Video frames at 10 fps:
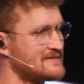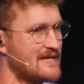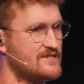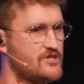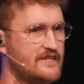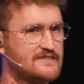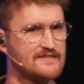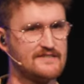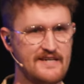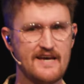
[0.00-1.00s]
that Jesus
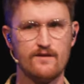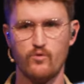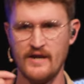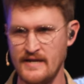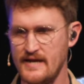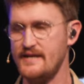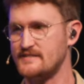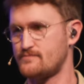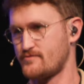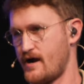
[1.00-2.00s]
did, we need his
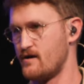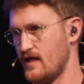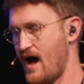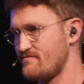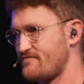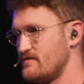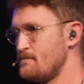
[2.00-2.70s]
prayer life.